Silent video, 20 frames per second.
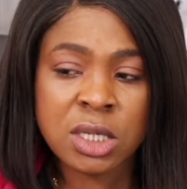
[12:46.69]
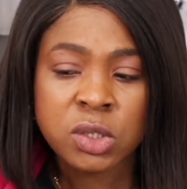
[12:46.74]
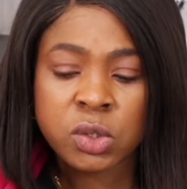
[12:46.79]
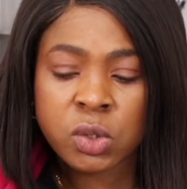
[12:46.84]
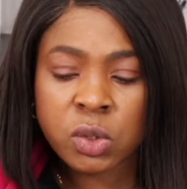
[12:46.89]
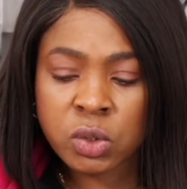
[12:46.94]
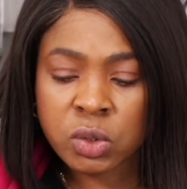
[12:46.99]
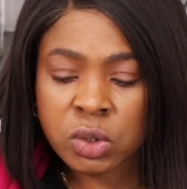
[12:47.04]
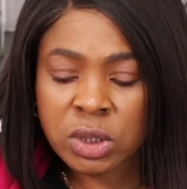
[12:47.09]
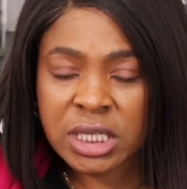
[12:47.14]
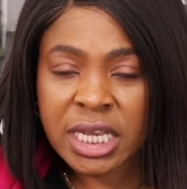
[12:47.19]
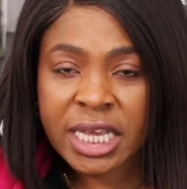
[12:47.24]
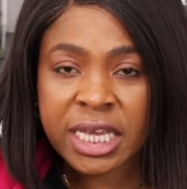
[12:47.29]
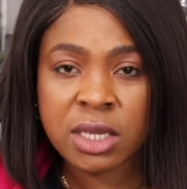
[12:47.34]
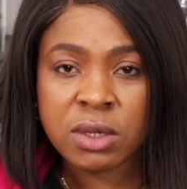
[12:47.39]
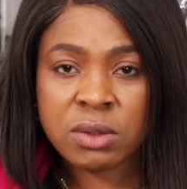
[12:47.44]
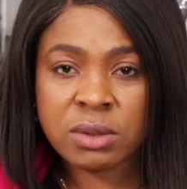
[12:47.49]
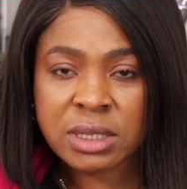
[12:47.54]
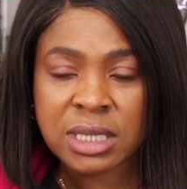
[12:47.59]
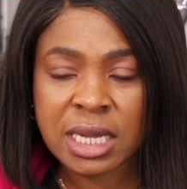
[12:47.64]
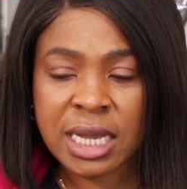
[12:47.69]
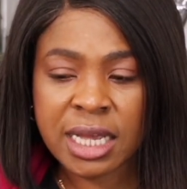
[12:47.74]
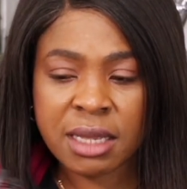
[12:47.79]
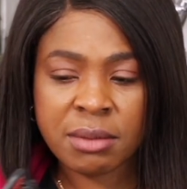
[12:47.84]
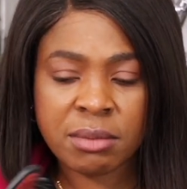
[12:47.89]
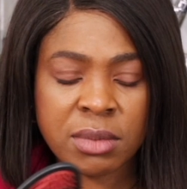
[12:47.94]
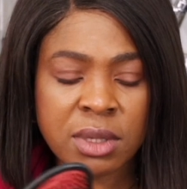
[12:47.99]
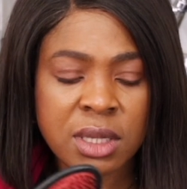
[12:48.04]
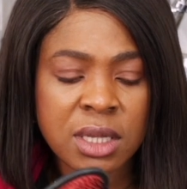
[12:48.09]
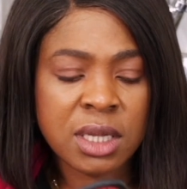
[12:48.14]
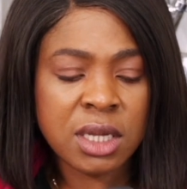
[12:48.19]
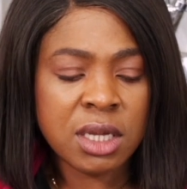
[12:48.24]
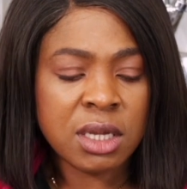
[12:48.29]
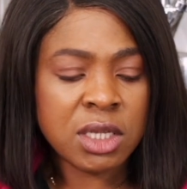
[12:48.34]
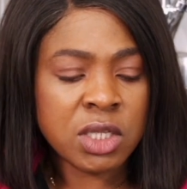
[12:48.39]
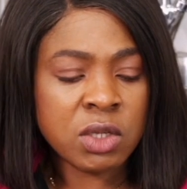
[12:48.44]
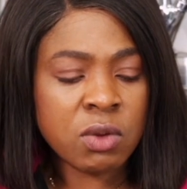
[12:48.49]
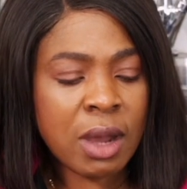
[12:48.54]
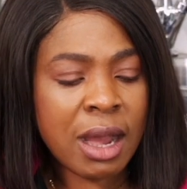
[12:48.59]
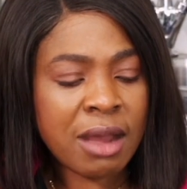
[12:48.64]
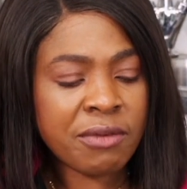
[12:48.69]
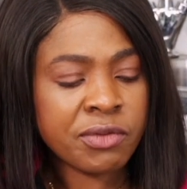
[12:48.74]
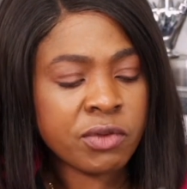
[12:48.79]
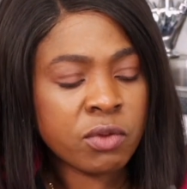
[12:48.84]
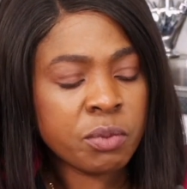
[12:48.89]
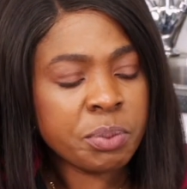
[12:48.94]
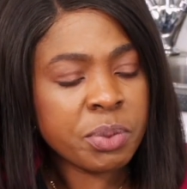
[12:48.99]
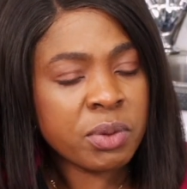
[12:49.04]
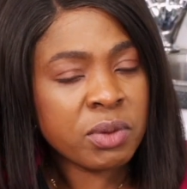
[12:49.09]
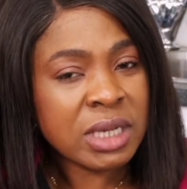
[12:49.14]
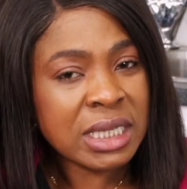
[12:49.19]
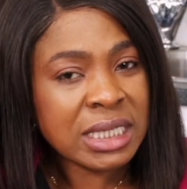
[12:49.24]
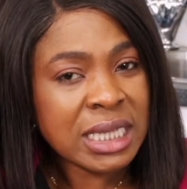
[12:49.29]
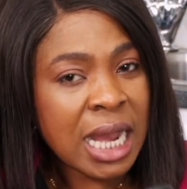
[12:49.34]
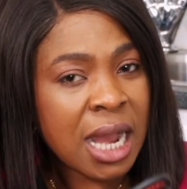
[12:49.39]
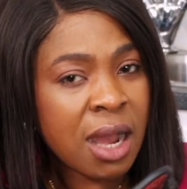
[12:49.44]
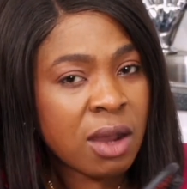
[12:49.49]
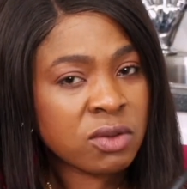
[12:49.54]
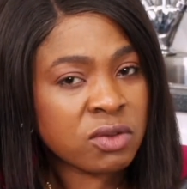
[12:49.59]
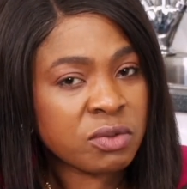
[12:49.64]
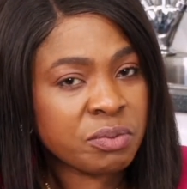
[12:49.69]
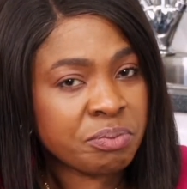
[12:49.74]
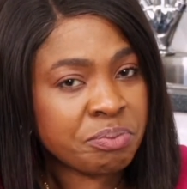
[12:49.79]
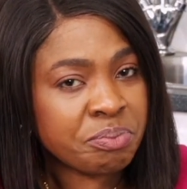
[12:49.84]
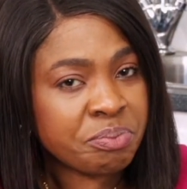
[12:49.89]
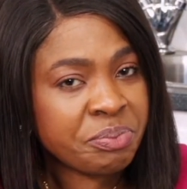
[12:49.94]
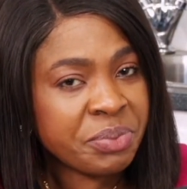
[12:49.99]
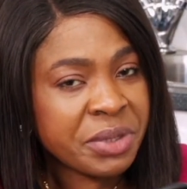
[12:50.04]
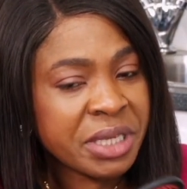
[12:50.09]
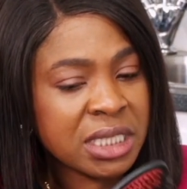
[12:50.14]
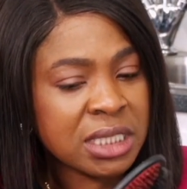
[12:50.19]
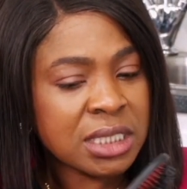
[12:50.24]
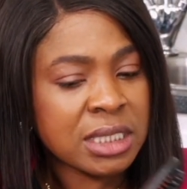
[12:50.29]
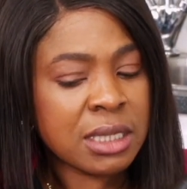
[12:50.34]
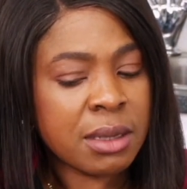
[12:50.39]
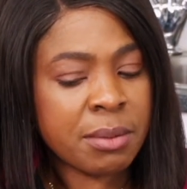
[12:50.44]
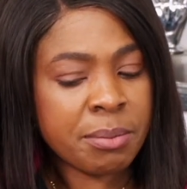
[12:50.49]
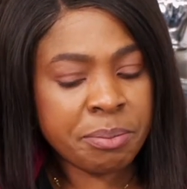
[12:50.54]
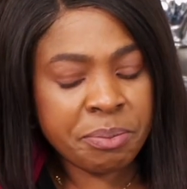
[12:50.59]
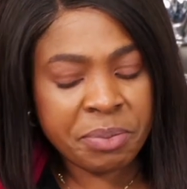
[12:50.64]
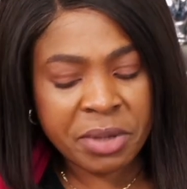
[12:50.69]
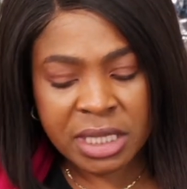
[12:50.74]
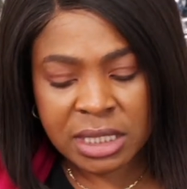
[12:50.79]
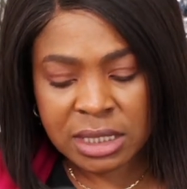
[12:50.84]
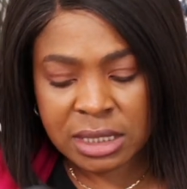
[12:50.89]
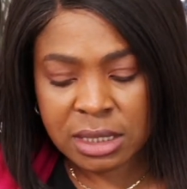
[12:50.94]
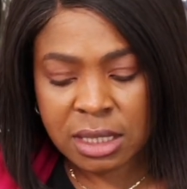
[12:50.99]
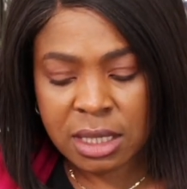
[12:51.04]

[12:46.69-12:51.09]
So you take your time, you have to pull it out, bit, bit,